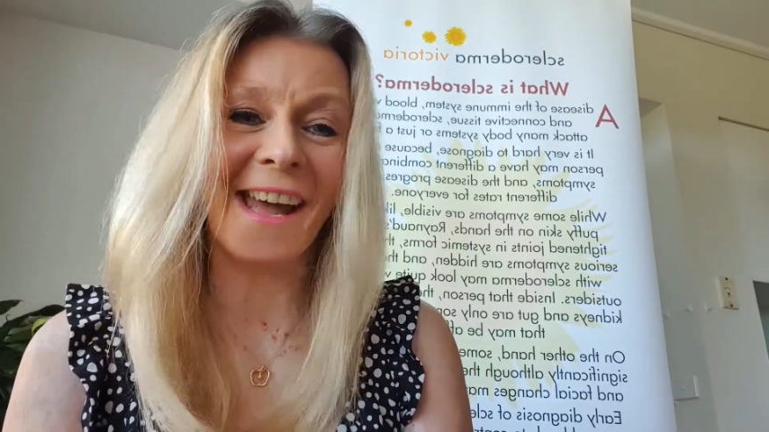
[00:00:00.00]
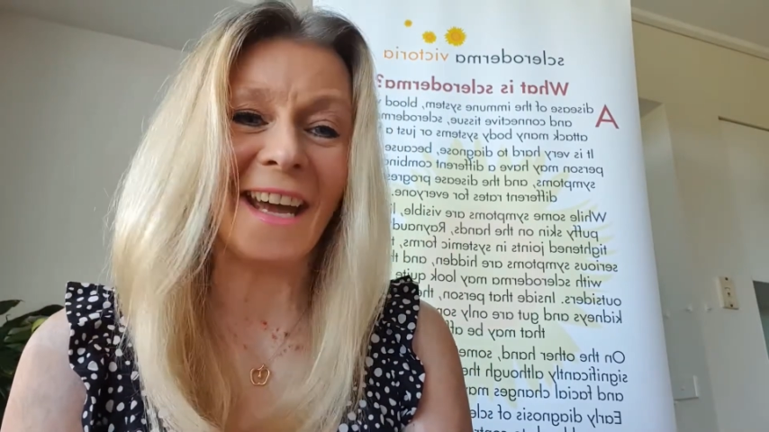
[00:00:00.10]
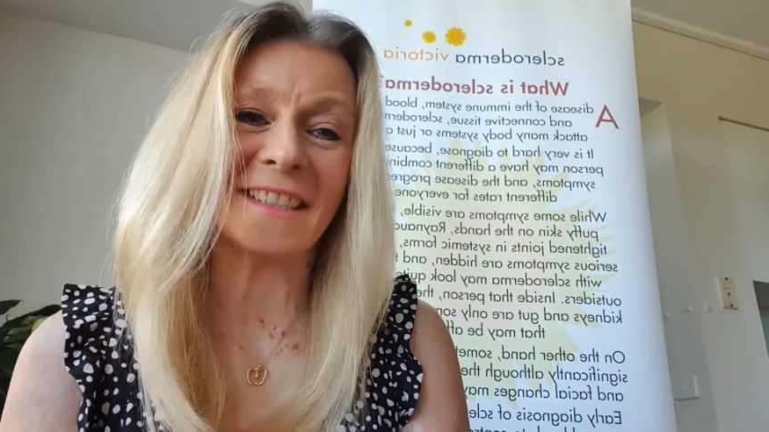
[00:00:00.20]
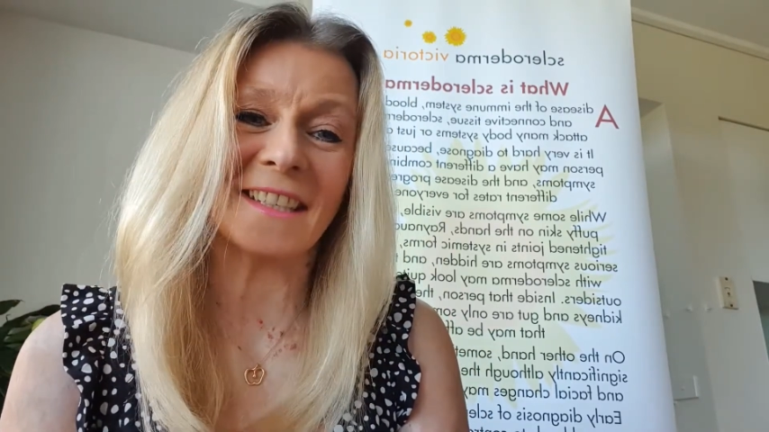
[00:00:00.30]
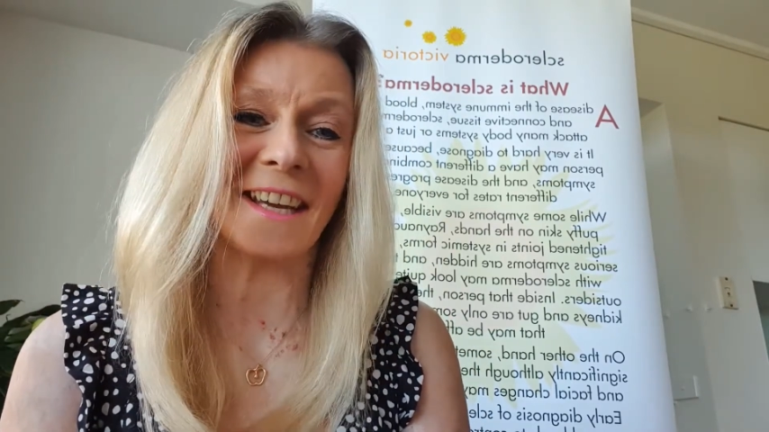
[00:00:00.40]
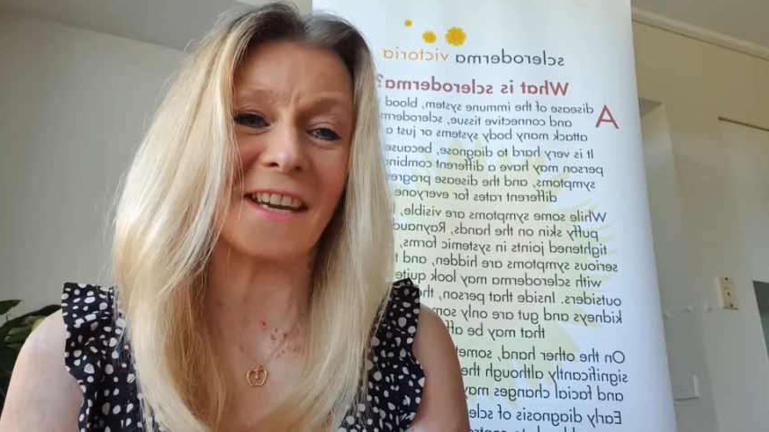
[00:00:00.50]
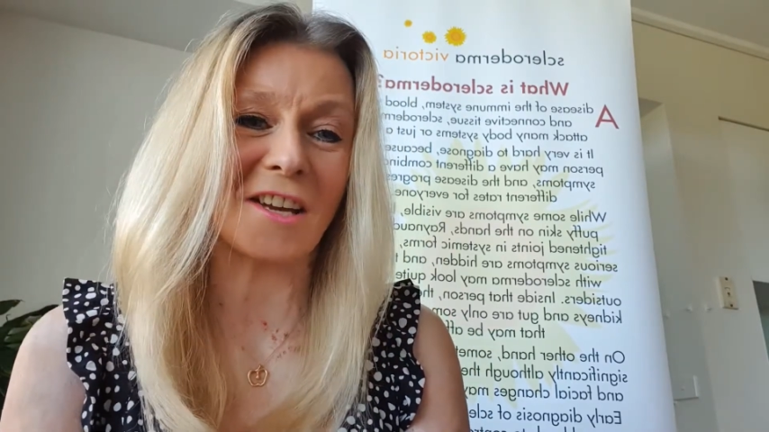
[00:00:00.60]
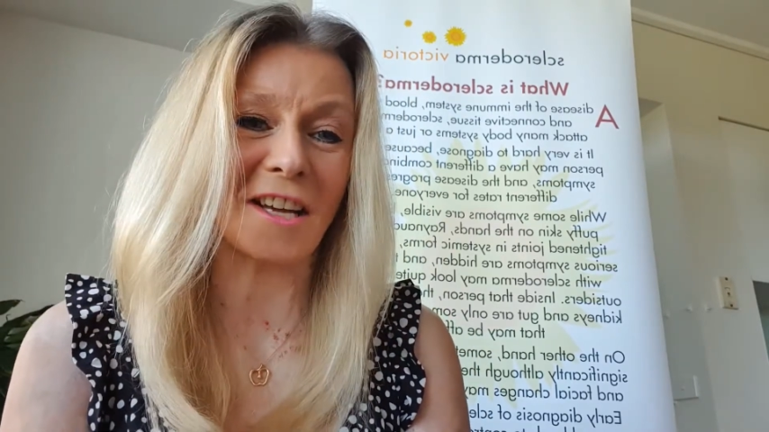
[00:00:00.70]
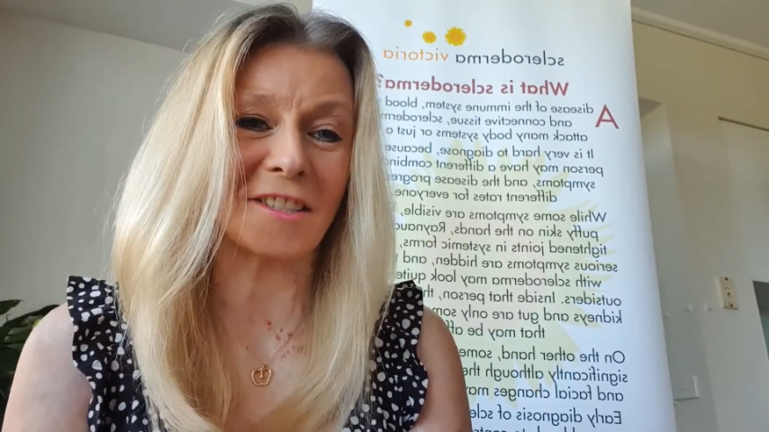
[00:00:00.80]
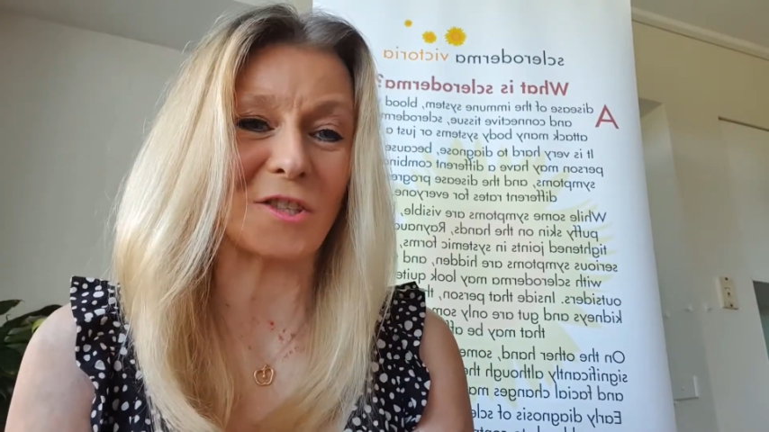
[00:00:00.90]
and today I'd
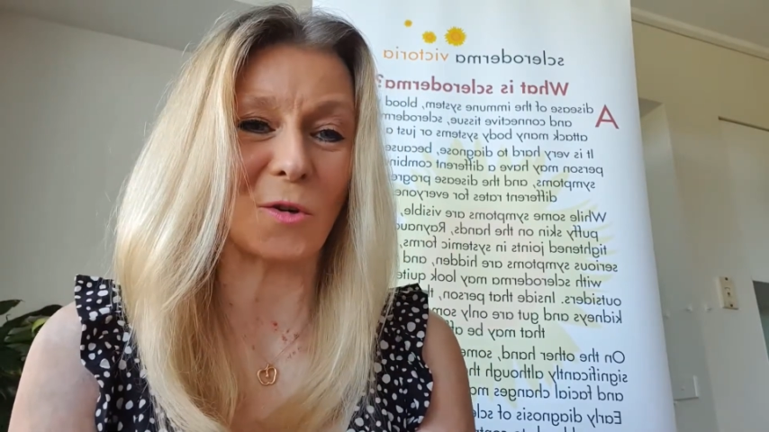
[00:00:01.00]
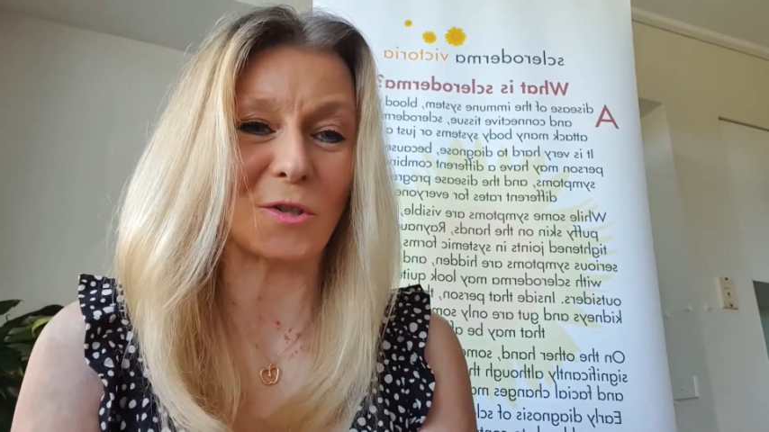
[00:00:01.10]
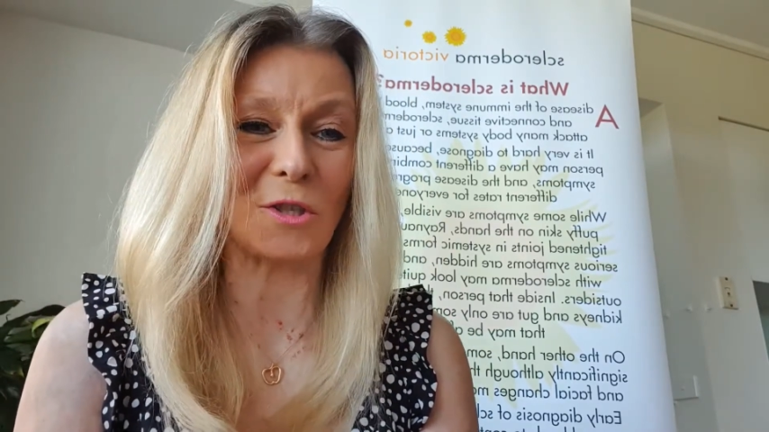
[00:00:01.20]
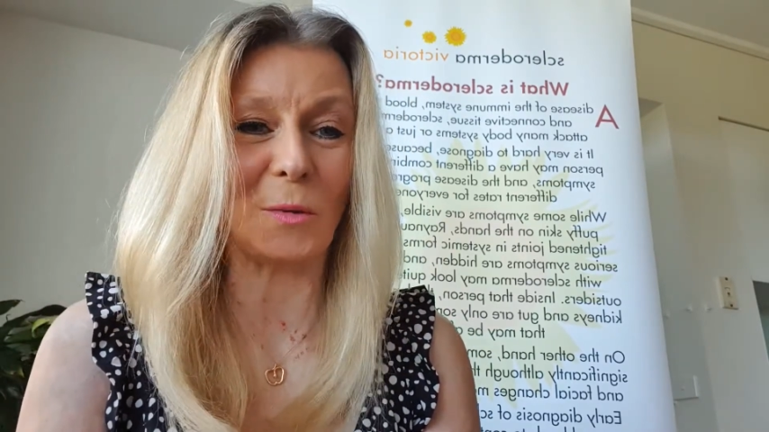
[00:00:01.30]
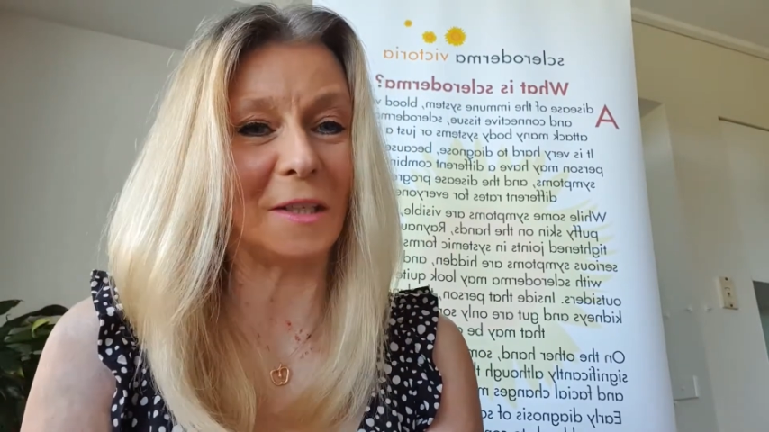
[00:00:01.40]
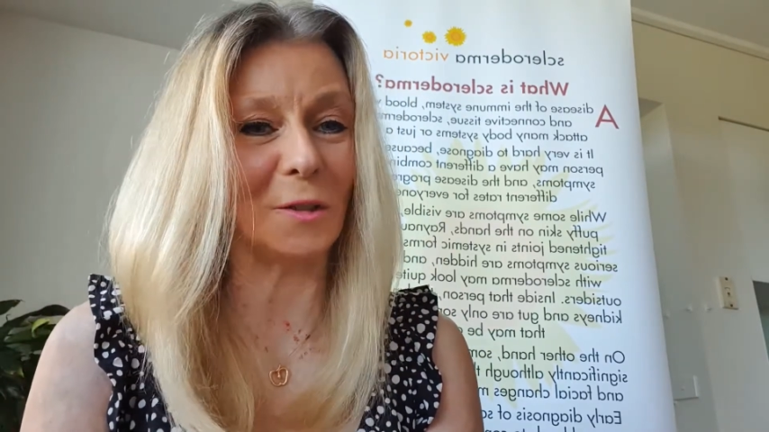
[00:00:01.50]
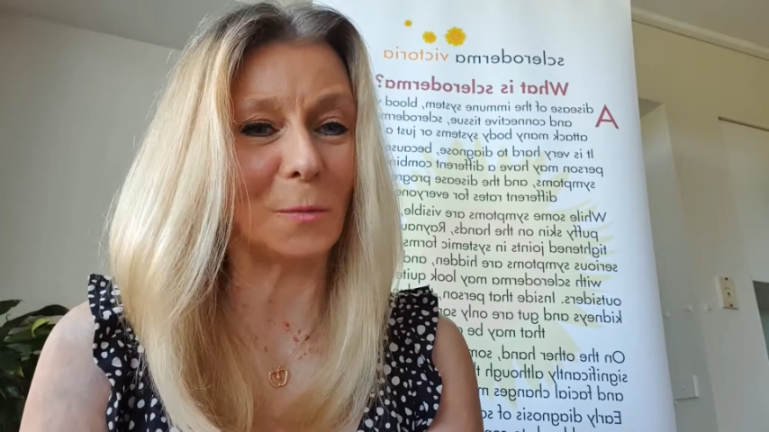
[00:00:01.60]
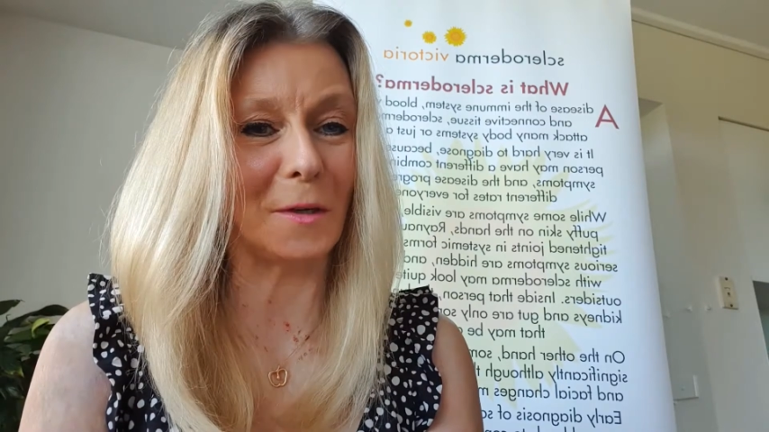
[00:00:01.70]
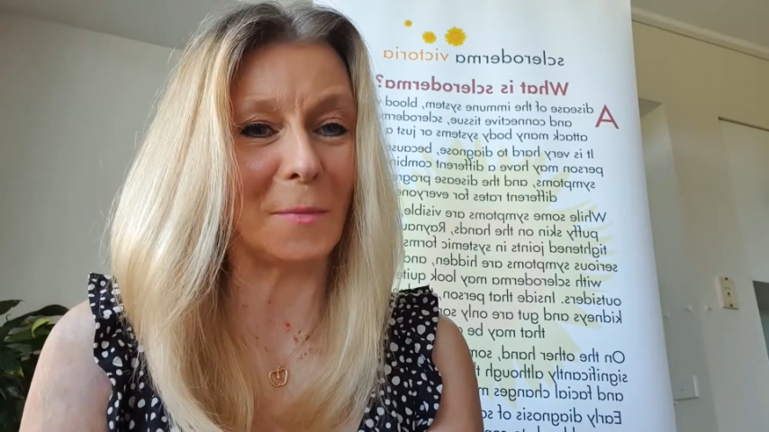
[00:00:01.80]
like to talk to you a little bit